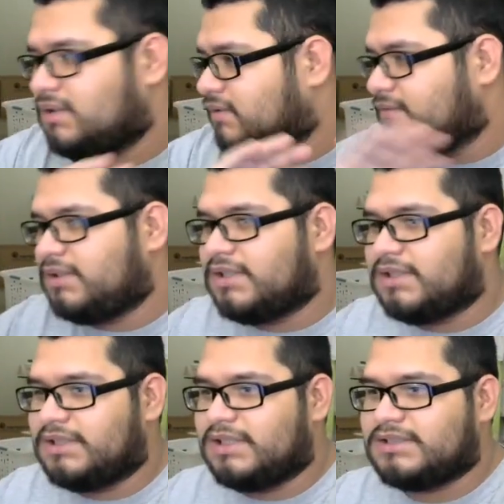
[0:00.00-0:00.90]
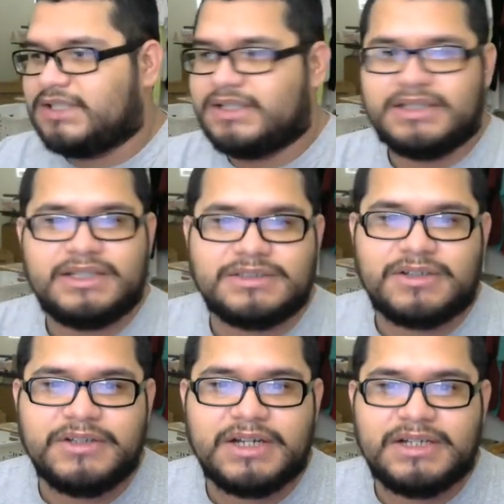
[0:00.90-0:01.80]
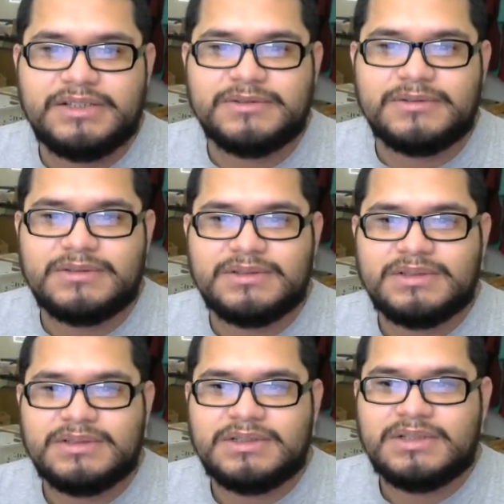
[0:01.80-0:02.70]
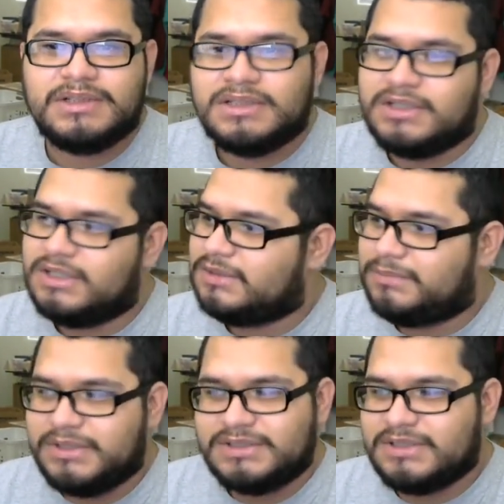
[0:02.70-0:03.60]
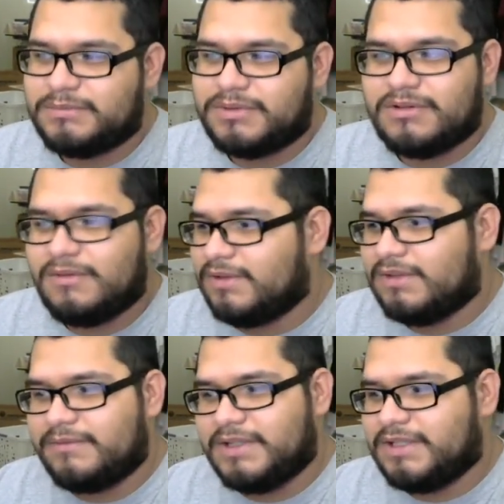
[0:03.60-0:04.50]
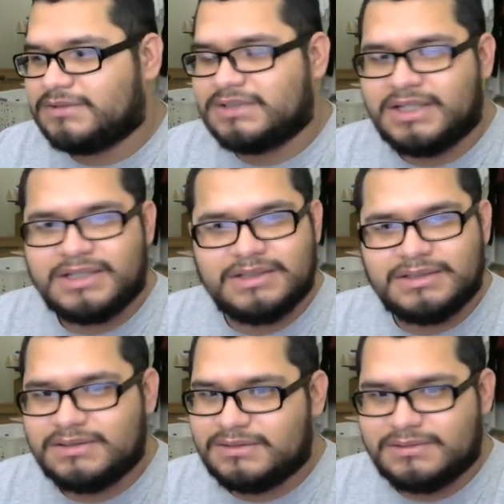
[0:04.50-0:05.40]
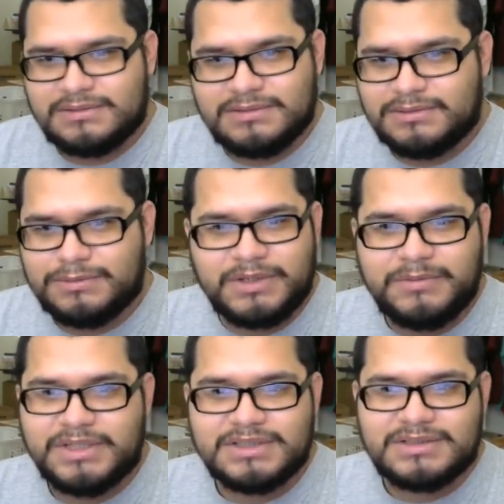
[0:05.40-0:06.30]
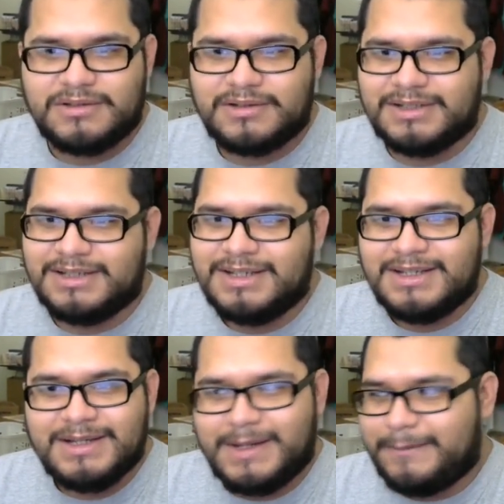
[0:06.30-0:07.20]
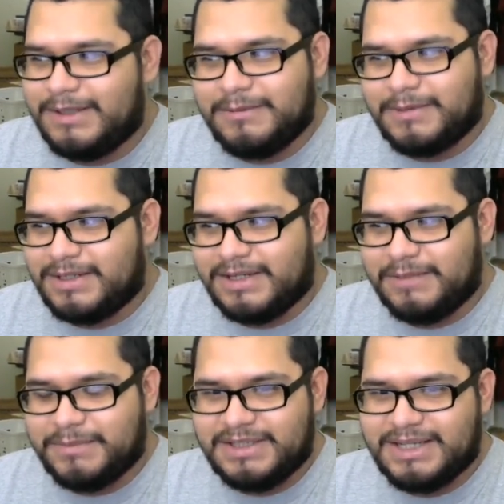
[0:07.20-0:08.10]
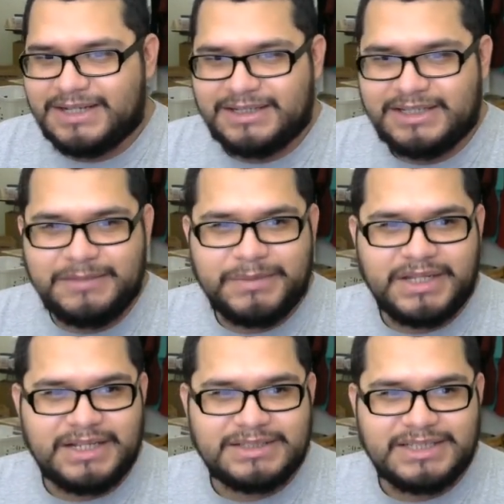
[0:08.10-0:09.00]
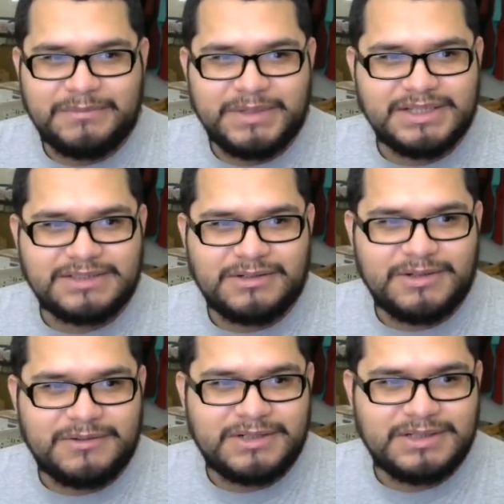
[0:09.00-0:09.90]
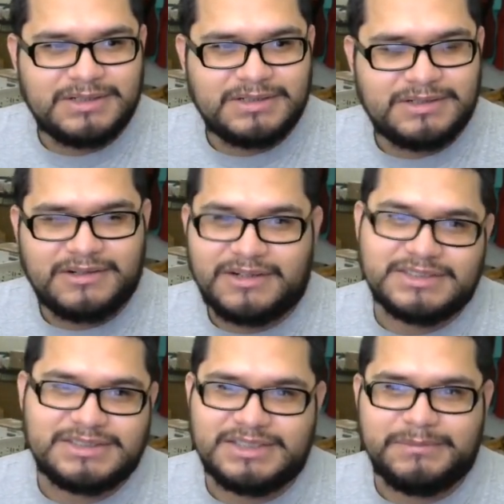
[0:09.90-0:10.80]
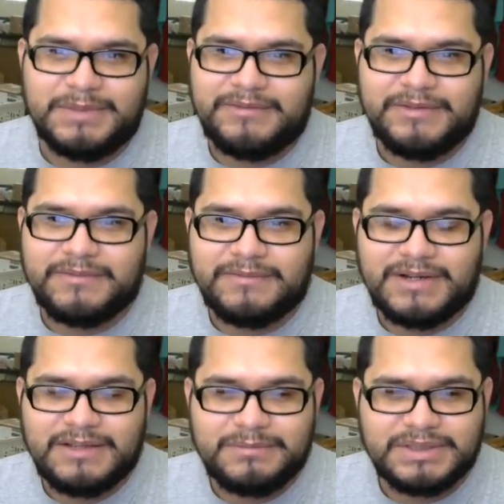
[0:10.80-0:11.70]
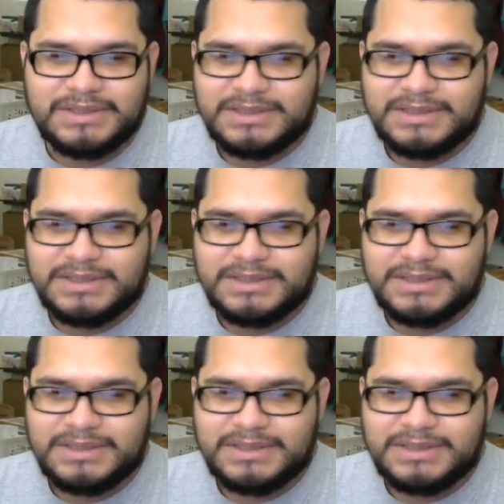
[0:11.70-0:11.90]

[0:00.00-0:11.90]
We're done. That's it. That's all you got to do. It's pretty simple. Hopefully the video's not 20 minutes long. I really wanted to keep it at 10 minutes or lower, or honestly maybe even 5, but